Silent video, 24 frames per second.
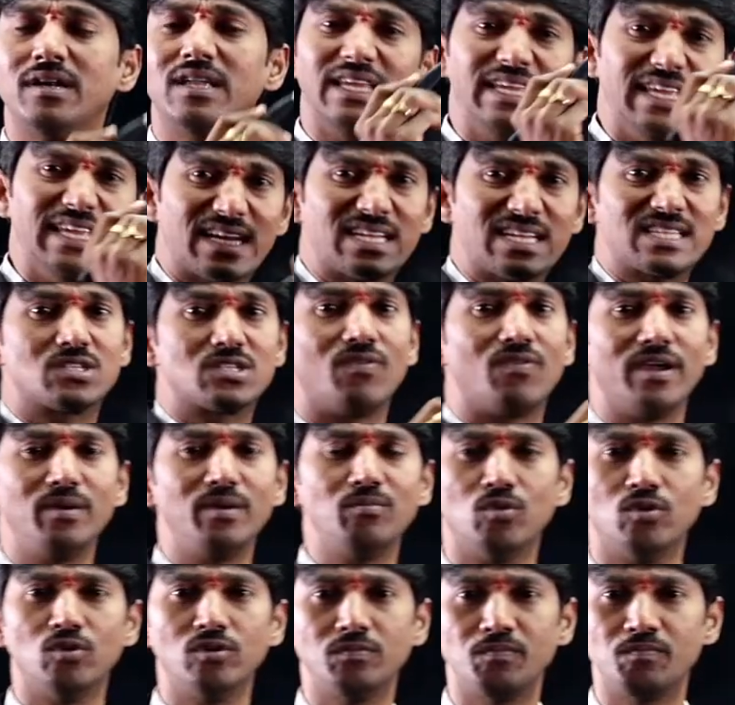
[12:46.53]
but XY
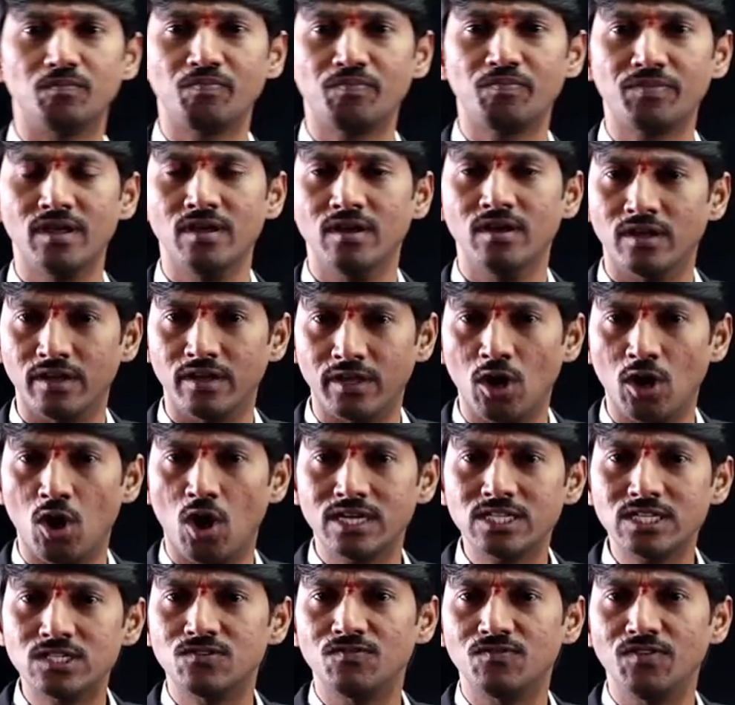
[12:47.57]
mode.
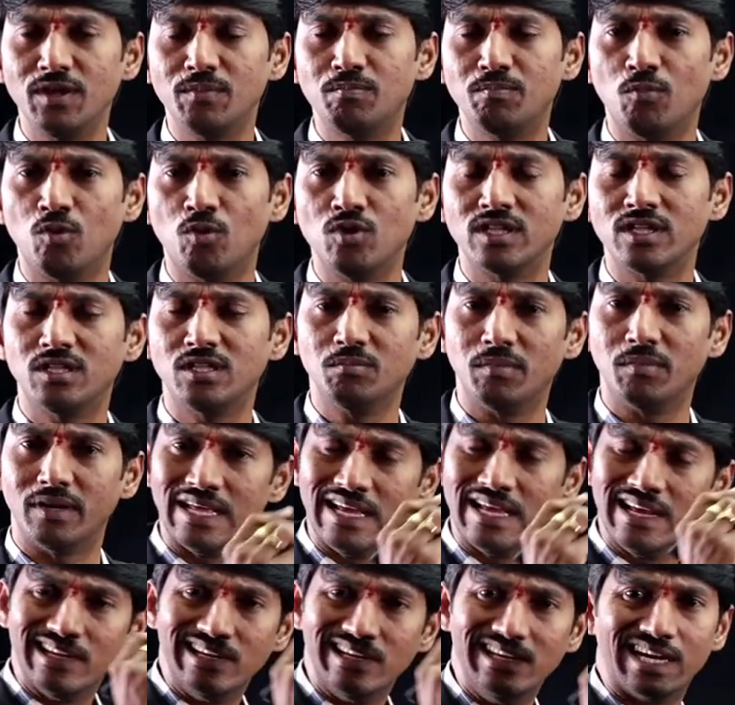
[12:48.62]
Non-sweep mode, nothing
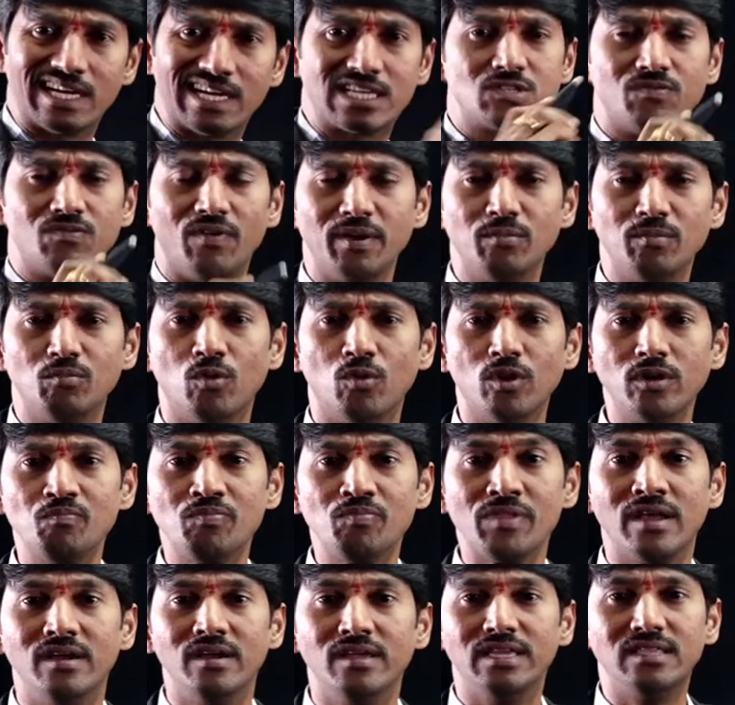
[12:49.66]
but XY mode.
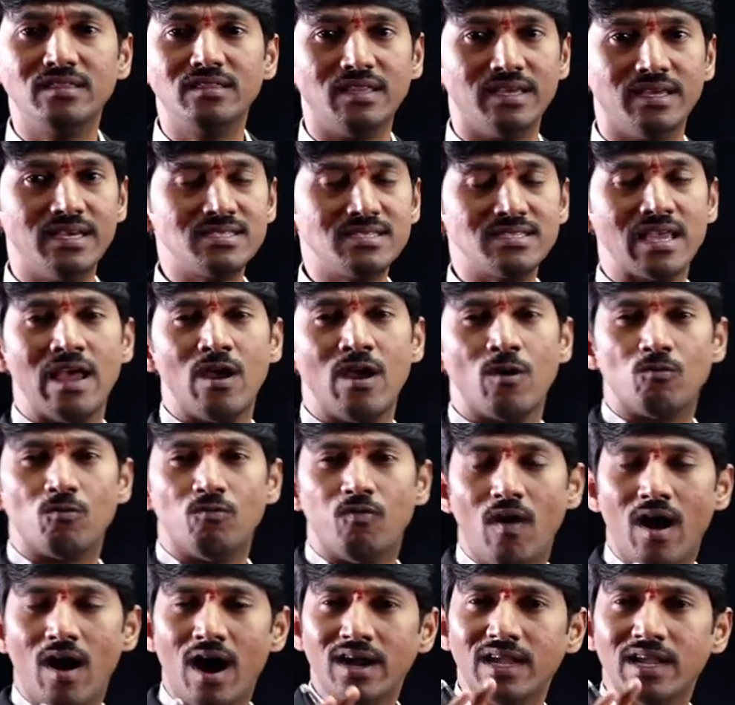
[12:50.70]
In this,
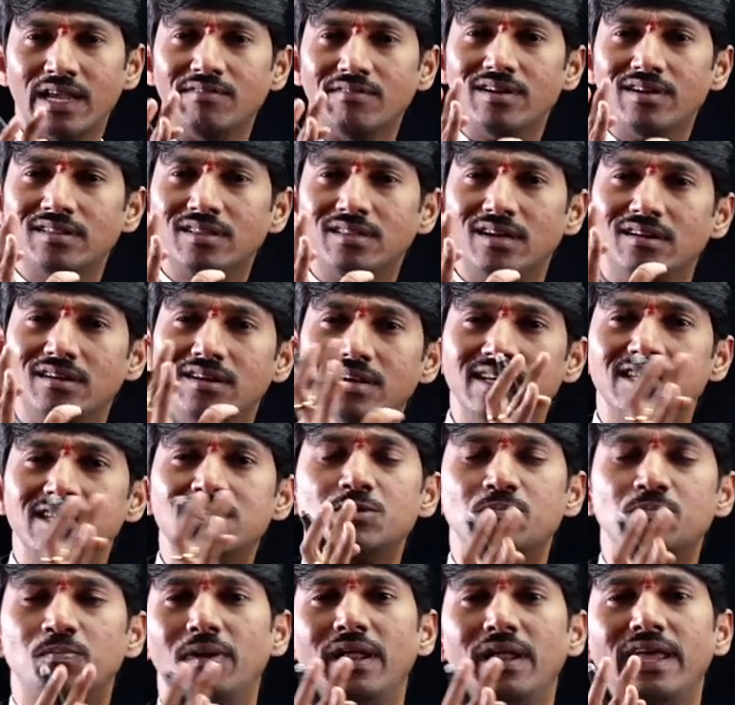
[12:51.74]
whatever the
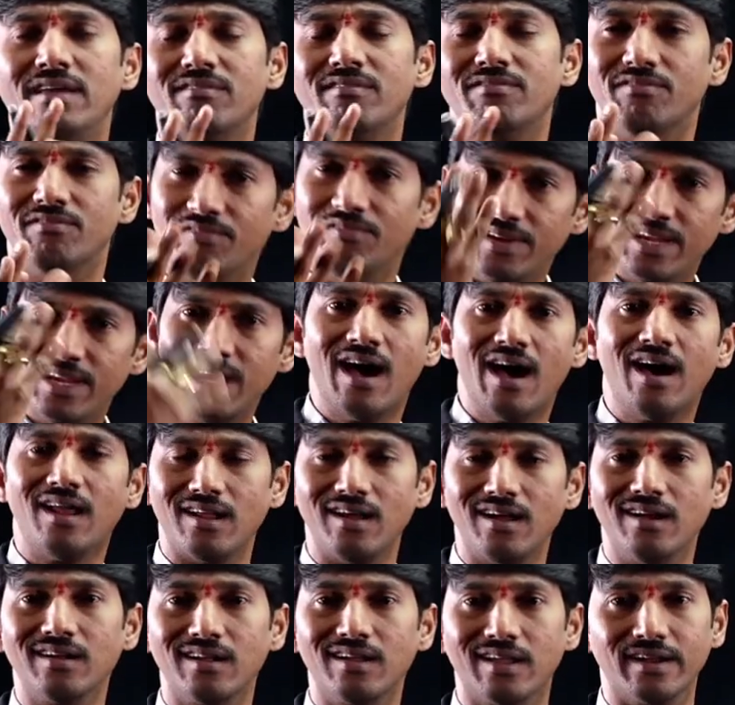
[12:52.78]
display we
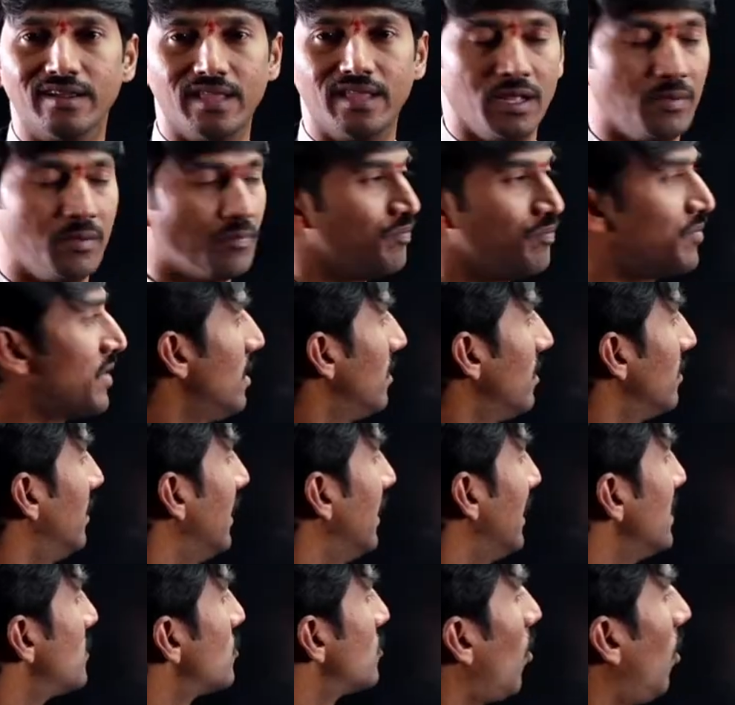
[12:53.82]
are getting,
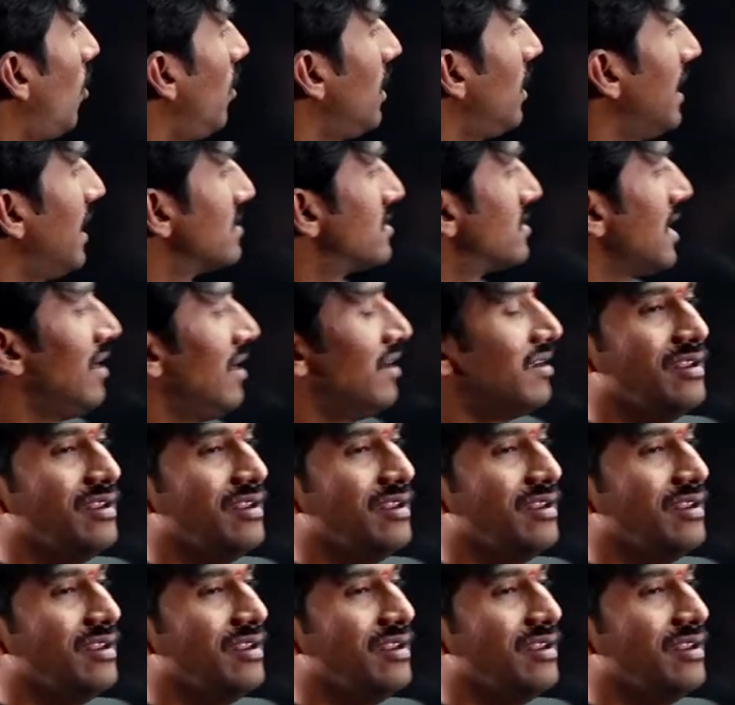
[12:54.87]
that is called as